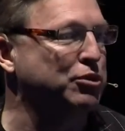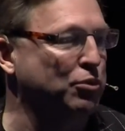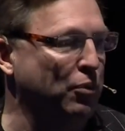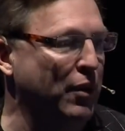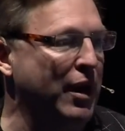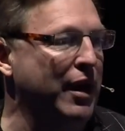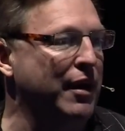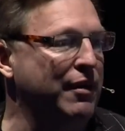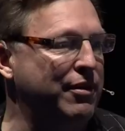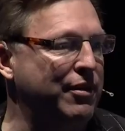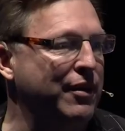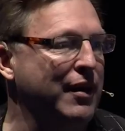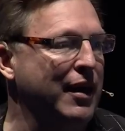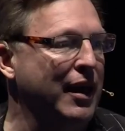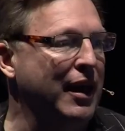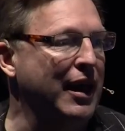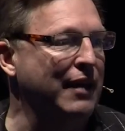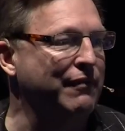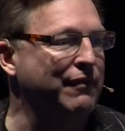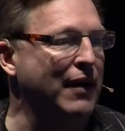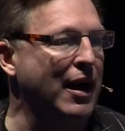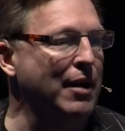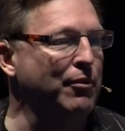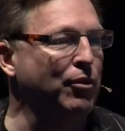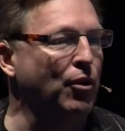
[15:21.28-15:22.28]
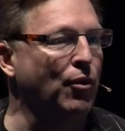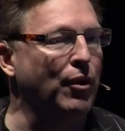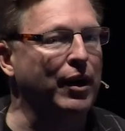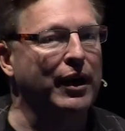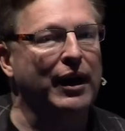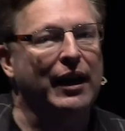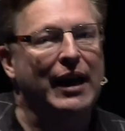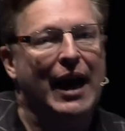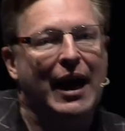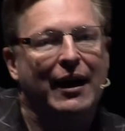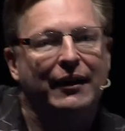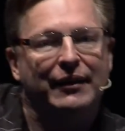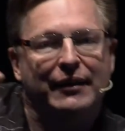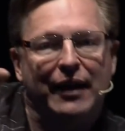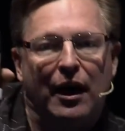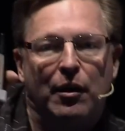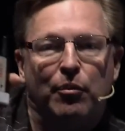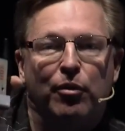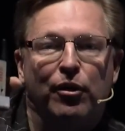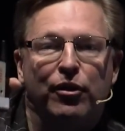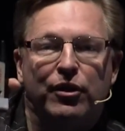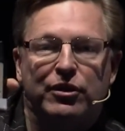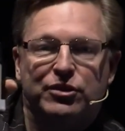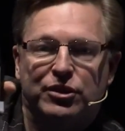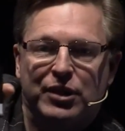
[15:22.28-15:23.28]
with if I'm going to now
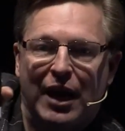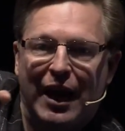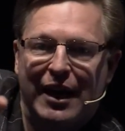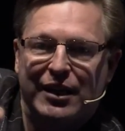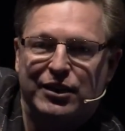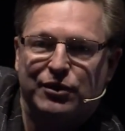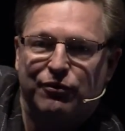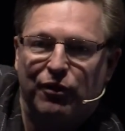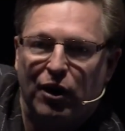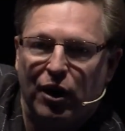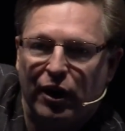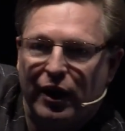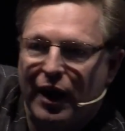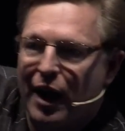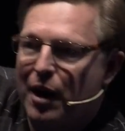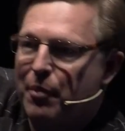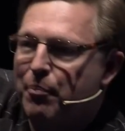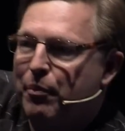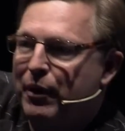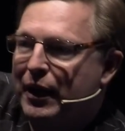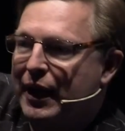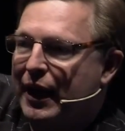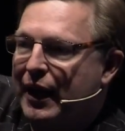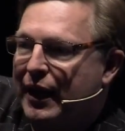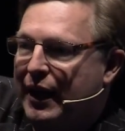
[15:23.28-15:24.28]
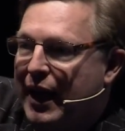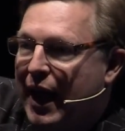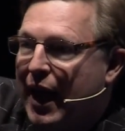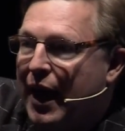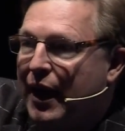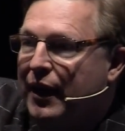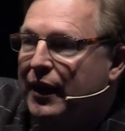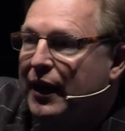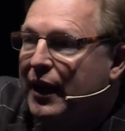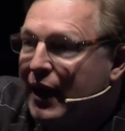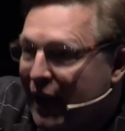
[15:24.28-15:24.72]
double the size of our company again